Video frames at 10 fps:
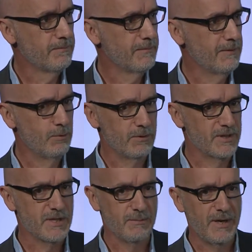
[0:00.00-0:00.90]
They've all got the
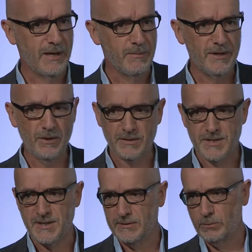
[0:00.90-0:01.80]
same name. They're not
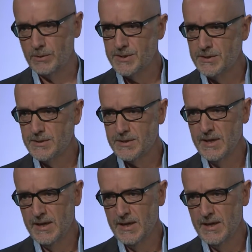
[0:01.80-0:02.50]
Steve Wilsons.